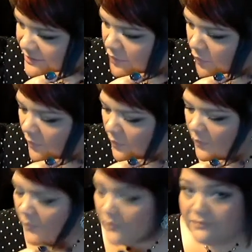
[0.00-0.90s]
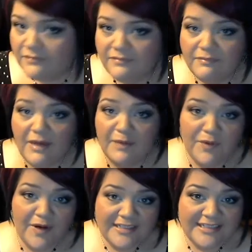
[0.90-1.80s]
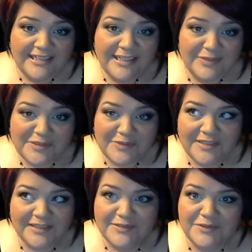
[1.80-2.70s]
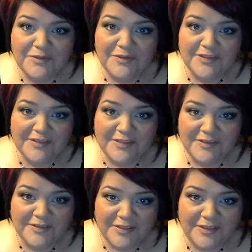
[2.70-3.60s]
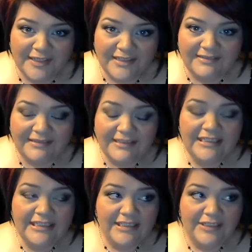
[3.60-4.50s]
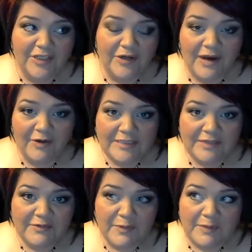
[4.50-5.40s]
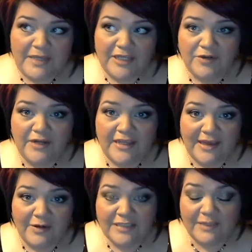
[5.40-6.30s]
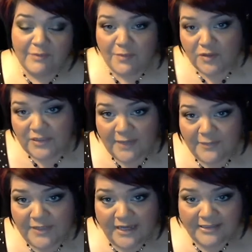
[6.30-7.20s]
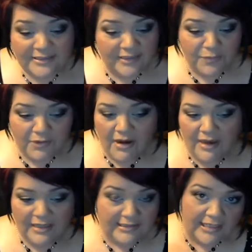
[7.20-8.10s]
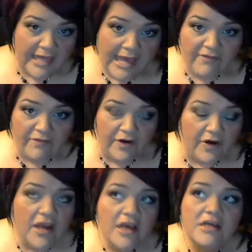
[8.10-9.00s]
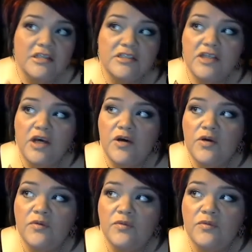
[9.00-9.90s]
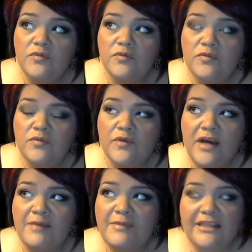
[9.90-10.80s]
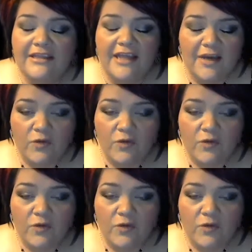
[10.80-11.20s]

goal, my prize at the end was going to this Goo Goo Dolls concert, and you know I was having my meet and greet, and that was like my most eptastic prize in ever. So, I mean, like,